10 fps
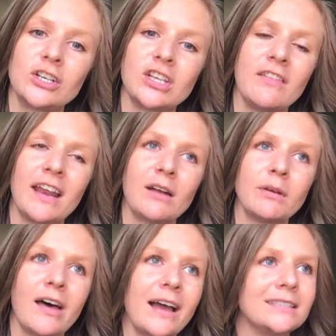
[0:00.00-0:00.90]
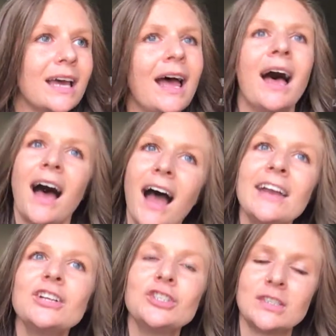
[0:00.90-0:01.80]
and then I realized I
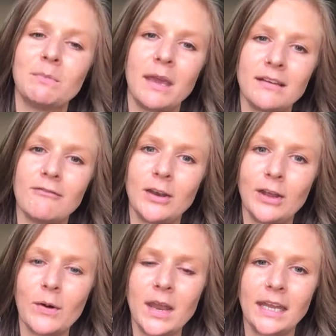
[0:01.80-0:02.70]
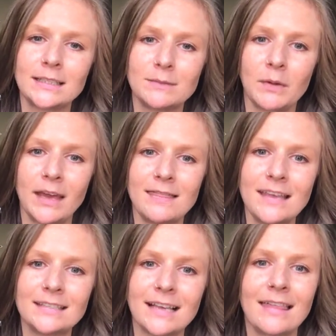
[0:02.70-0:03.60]
could just make a video and explain
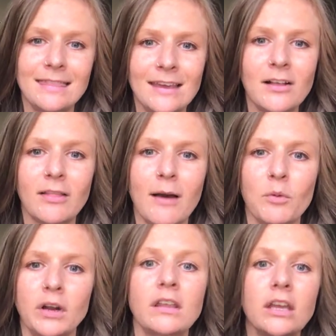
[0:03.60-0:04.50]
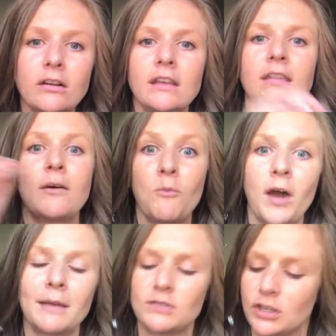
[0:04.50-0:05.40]
this, I think, a lot more clearly than what
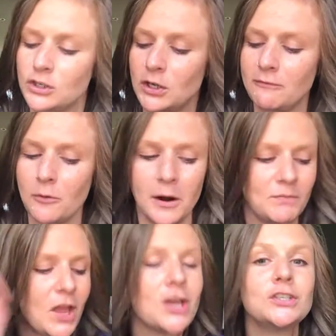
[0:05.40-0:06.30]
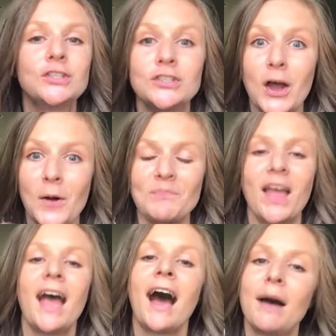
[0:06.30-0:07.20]
I'm searching for. So
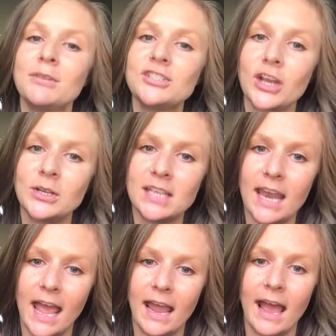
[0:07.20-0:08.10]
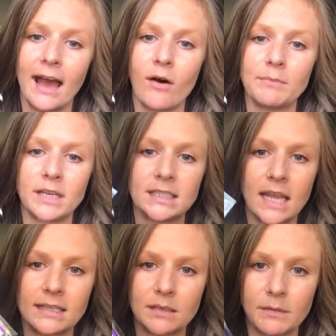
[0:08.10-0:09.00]
I'm going to show you today how I'm going to
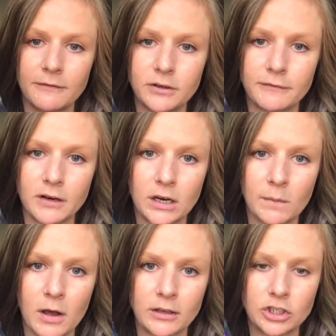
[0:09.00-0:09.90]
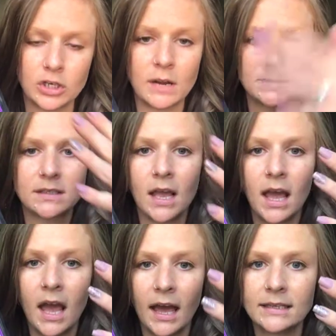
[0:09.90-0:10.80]
take some leftover nail polish strips
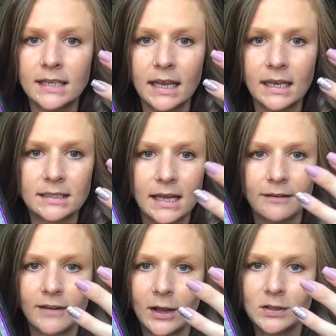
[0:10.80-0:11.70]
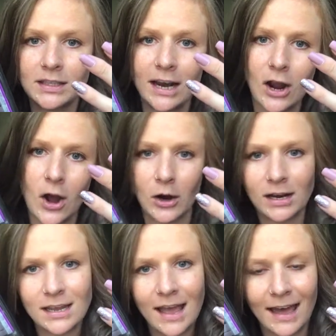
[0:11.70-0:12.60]
and take a set of nails that I
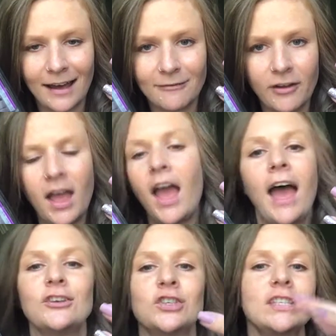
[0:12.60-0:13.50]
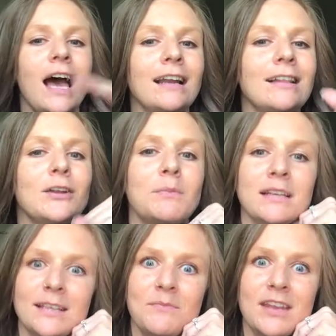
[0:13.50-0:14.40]
already have and just add a little bit of
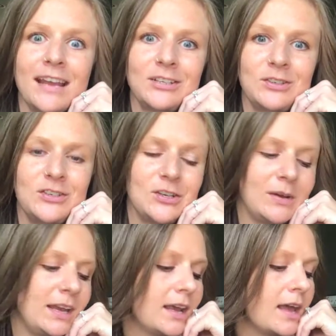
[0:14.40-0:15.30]
something extra to it.